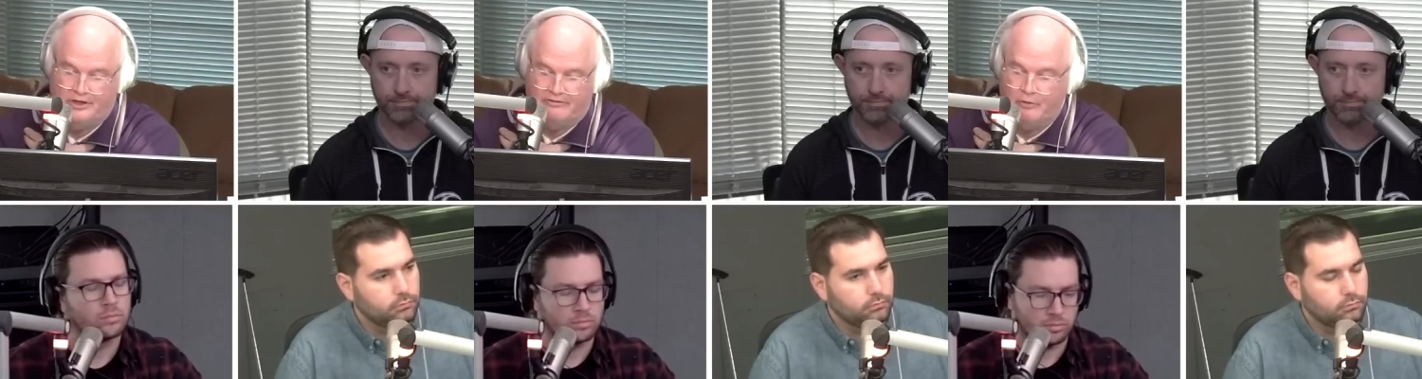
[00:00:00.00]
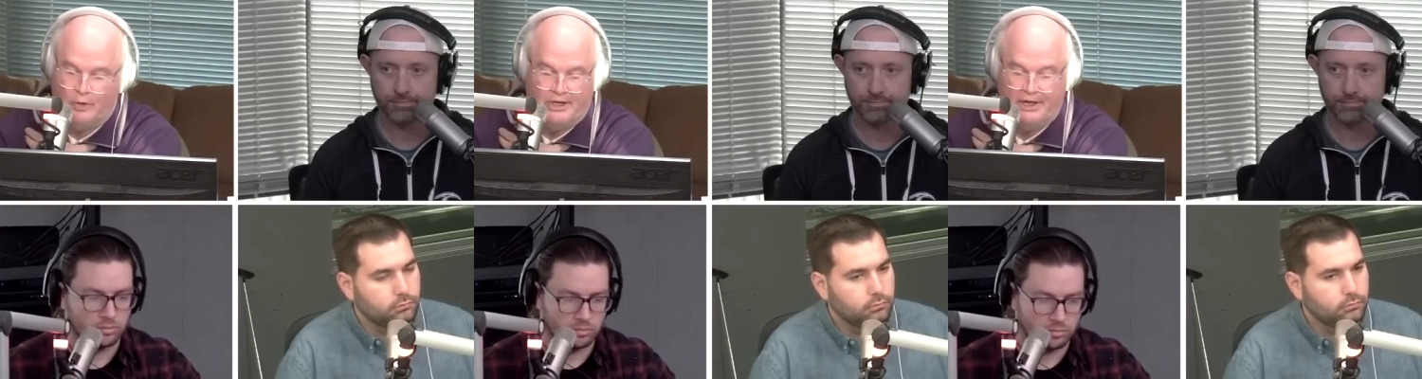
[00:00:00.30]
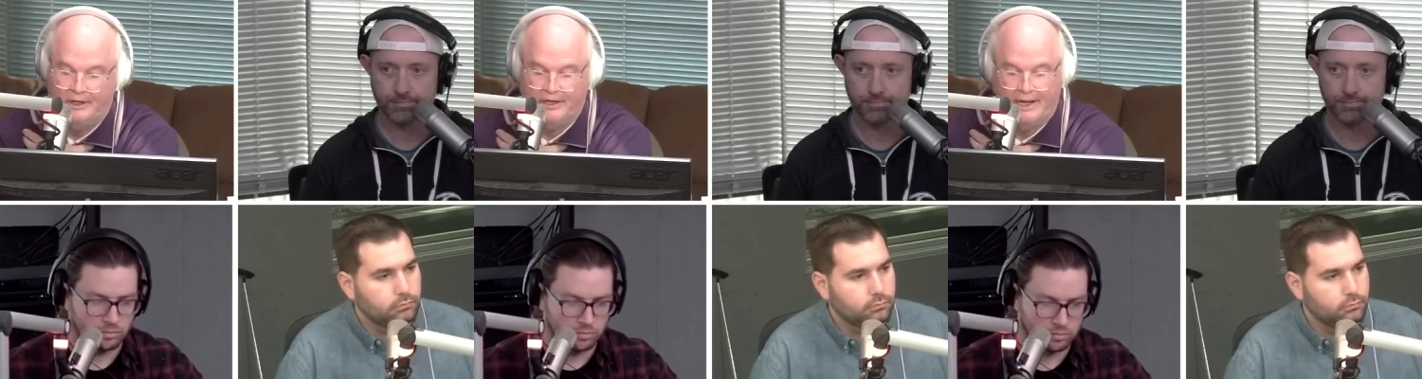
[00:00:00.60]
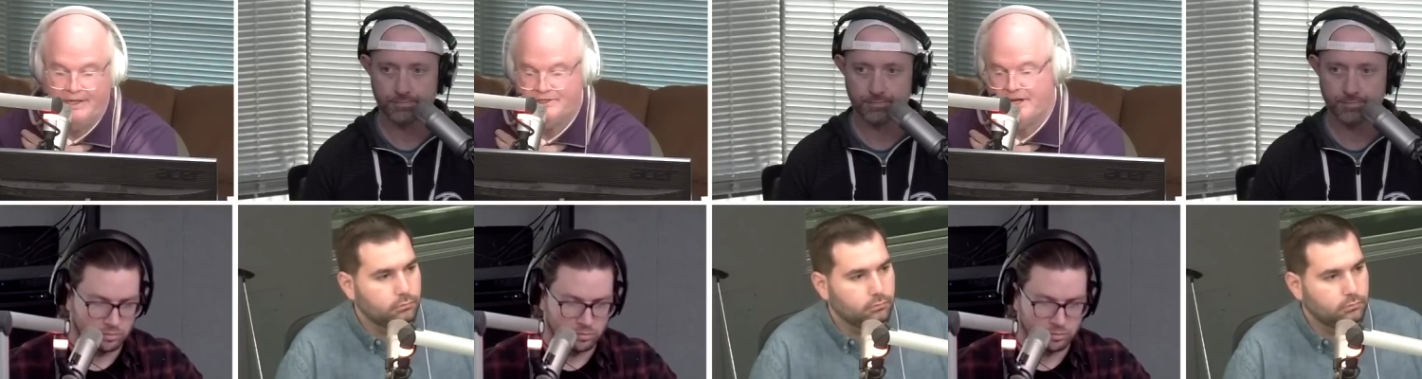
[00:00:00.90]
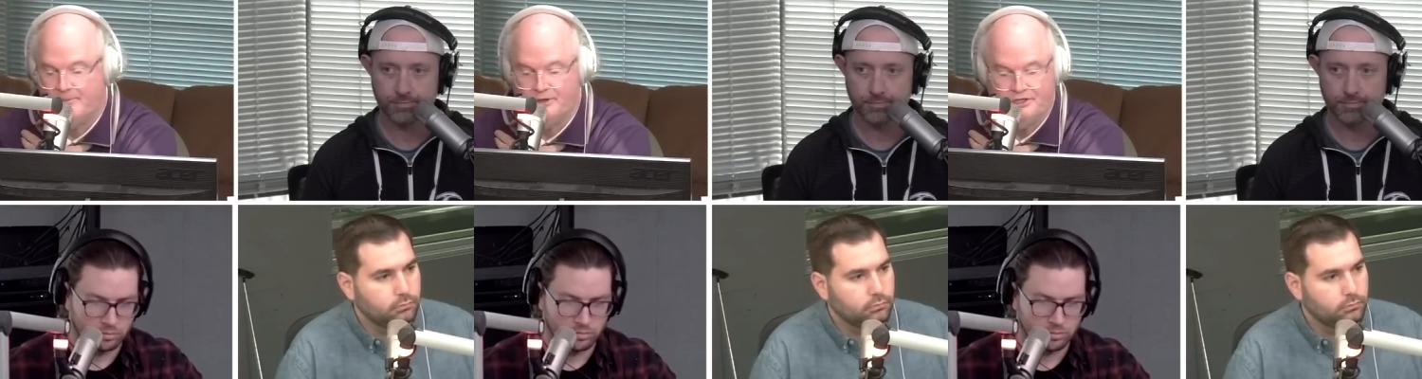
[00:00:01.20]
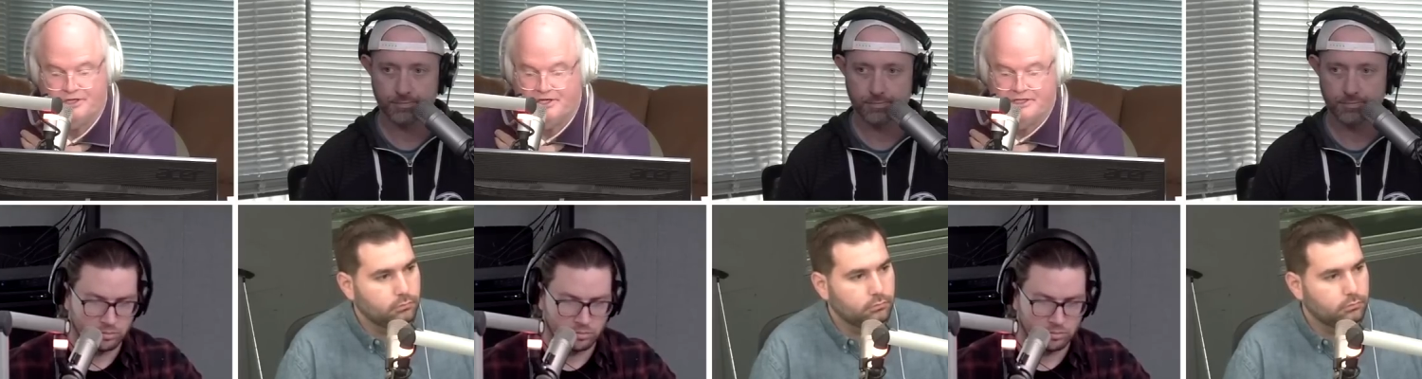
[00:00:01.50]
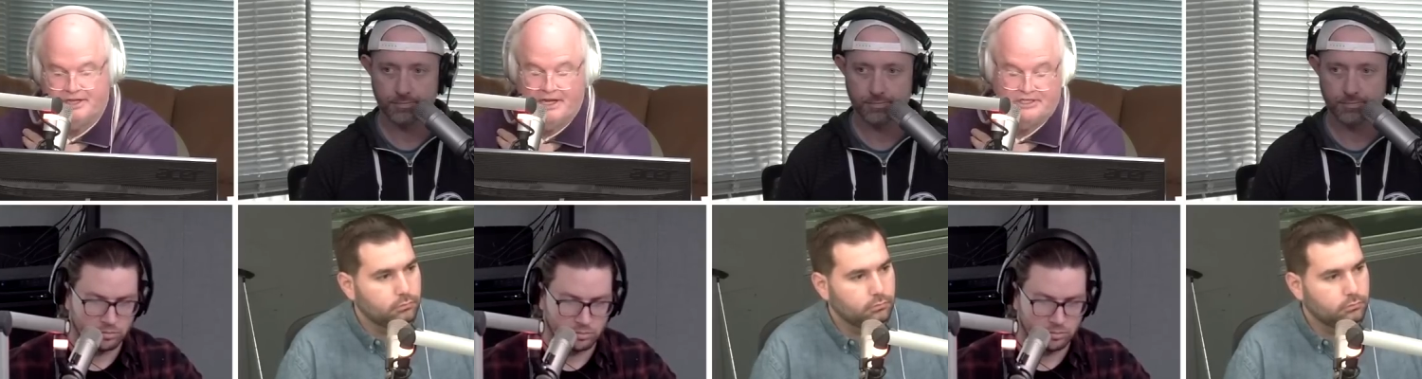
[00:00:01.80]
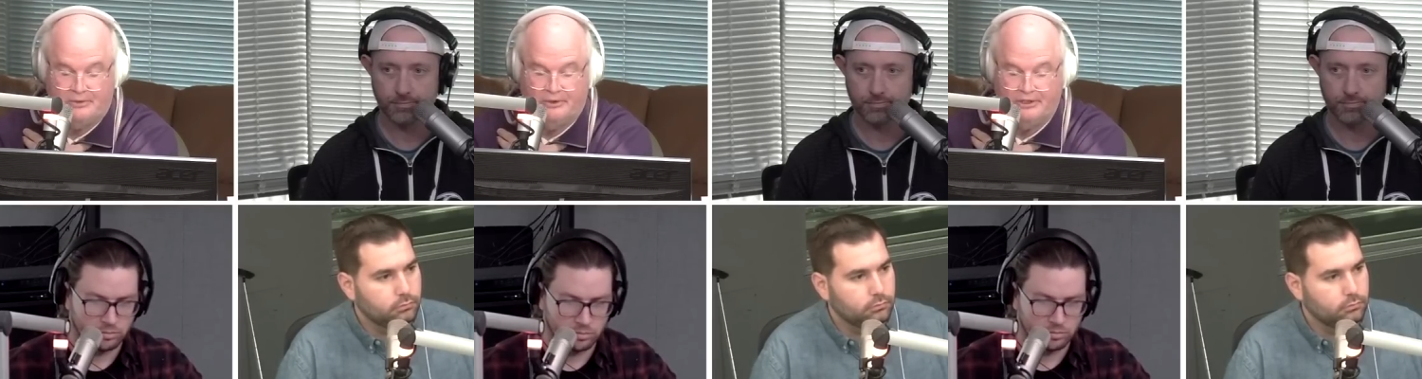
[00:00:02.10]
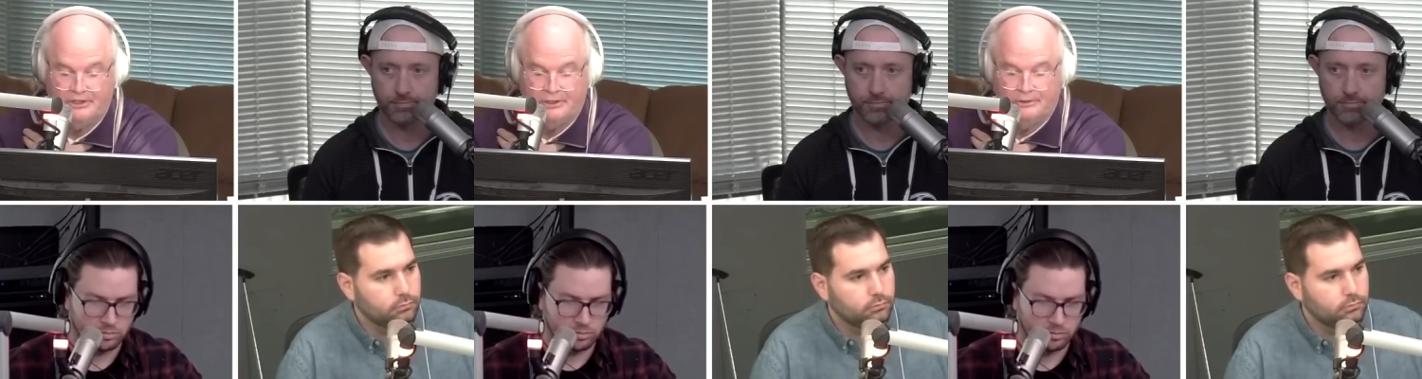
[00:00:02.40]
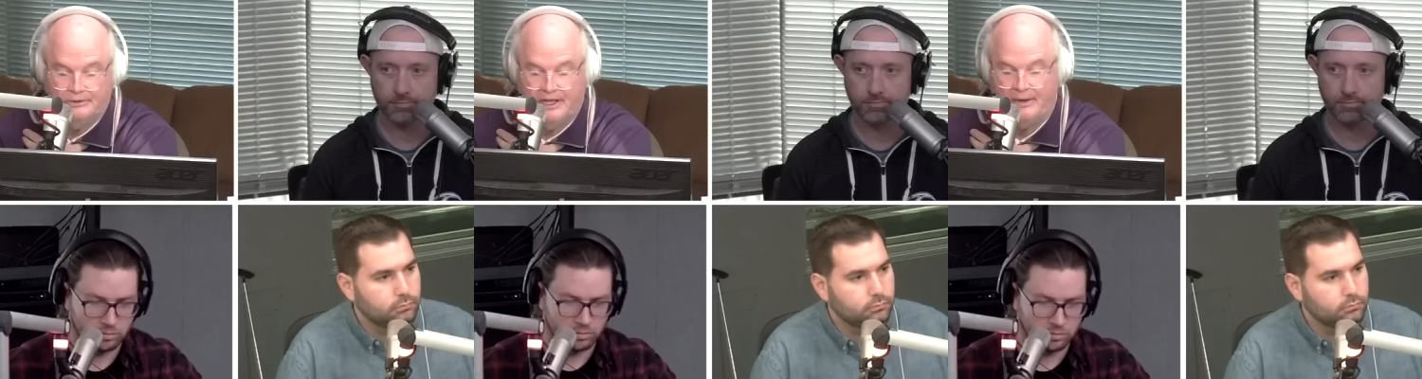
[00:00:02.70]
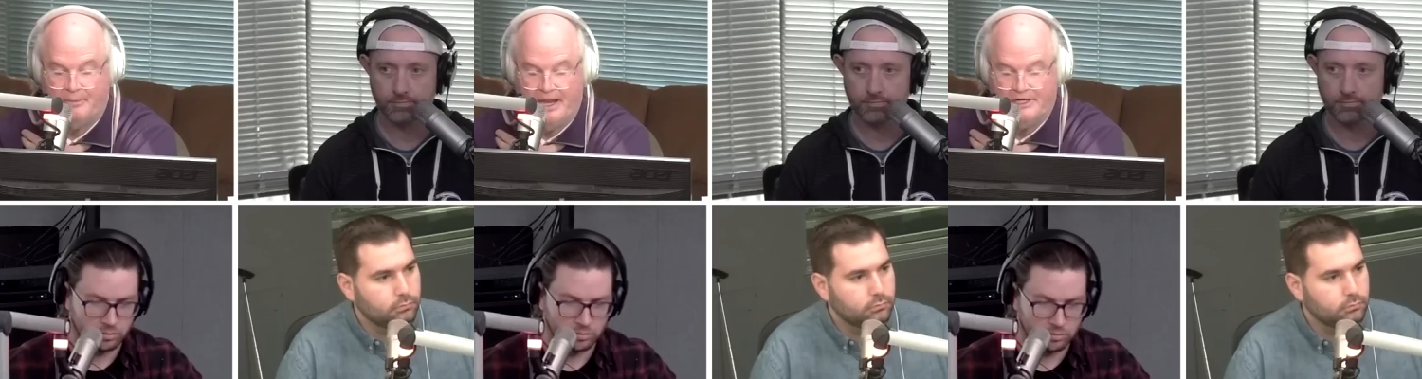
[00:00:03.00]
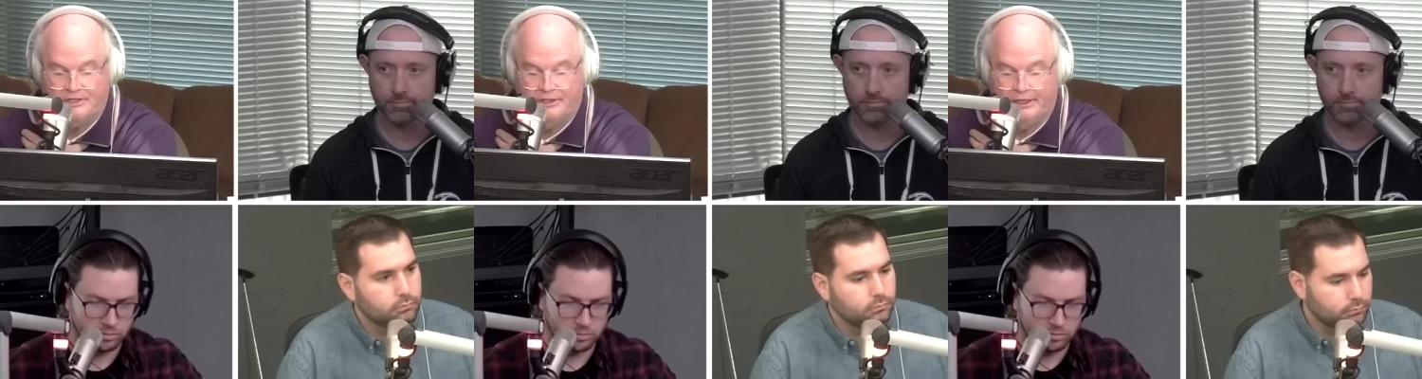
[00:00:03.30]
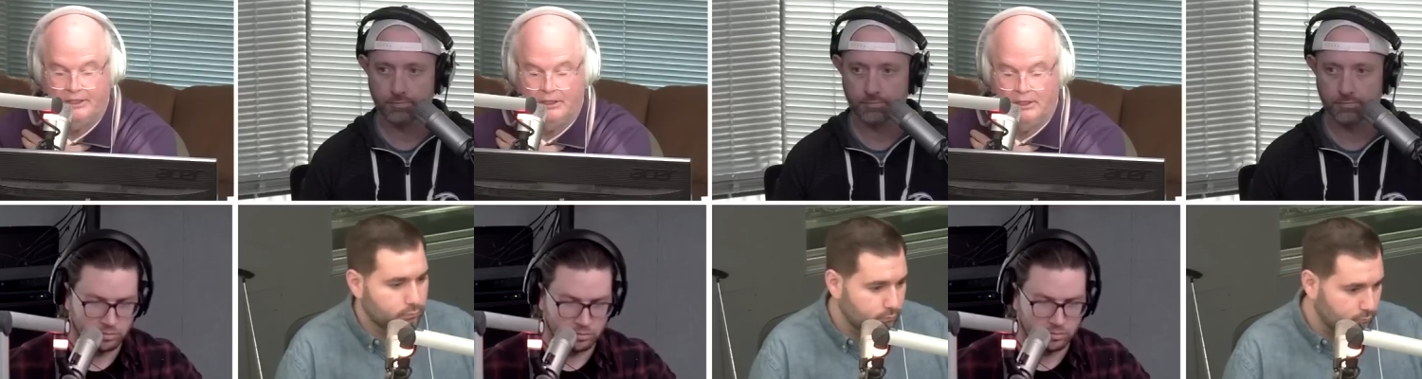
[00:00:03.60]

Speaker 1: They're 49er guys. I appreciate you guys. I really do. A lot of passion there.